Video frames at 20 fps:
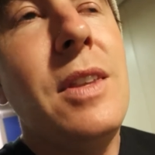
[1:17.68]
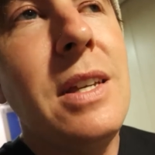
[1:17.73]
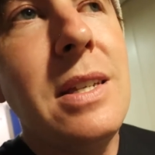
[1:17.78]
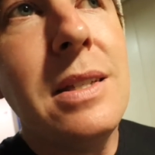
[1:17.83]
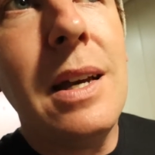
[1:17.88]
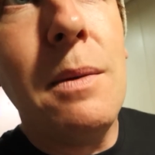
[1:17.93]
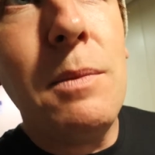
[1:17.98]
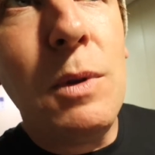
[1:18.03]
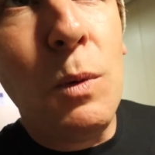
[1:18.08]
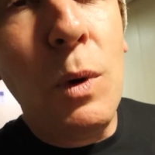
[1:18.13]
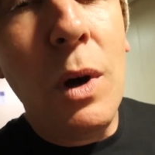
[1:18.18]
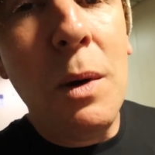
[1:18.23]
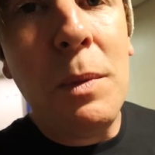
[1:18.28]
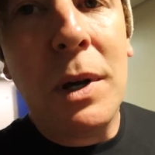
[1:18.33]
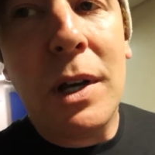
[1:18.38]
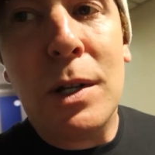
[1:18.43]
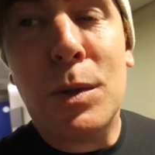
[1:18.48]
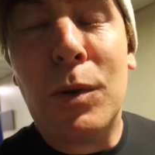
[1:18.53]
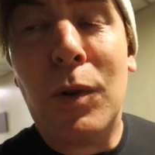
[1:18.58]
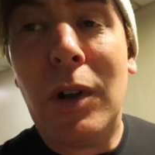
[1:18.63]
This time they weren't,
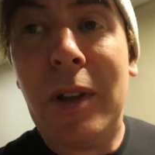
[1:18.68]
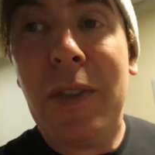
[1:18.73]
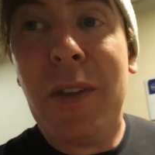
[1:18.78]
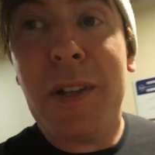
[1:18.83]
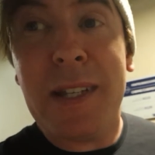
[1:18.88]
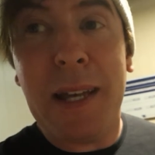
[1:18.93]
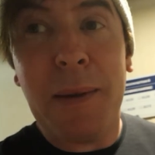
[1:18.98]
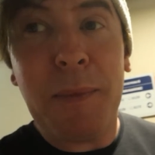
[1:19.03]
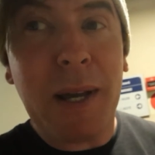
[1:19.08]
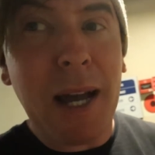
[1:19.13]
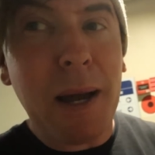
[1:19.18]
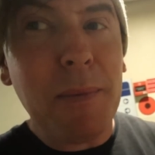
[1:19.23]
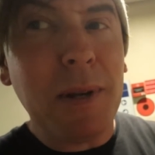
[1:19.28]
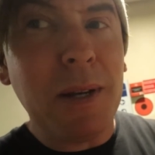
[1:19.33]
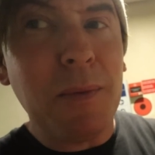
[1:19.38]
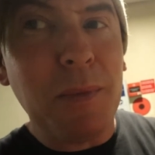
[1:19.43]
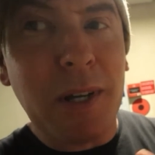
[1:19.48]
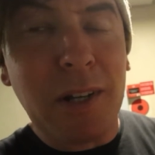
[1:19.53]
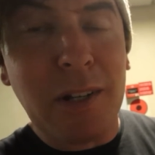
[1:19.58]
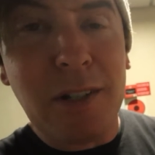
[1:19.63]
because we were all in the same cabin
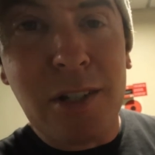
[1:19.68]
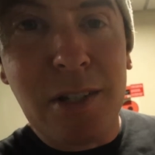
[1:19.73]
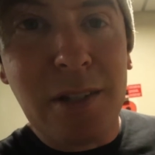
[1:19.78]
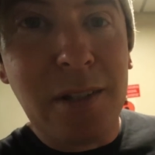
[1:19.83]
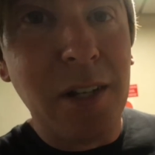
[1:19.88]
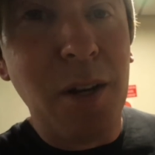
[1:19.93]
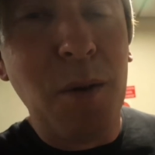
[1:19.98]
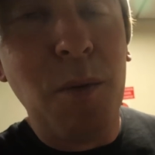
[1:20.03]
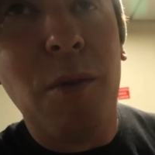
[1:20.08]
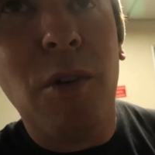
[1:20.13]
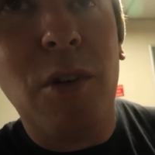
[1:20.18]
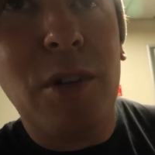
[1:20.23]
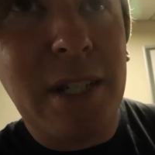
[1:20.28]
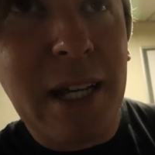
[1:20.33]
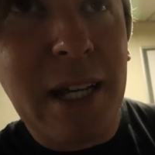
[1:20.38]
and we could just, you know, we were all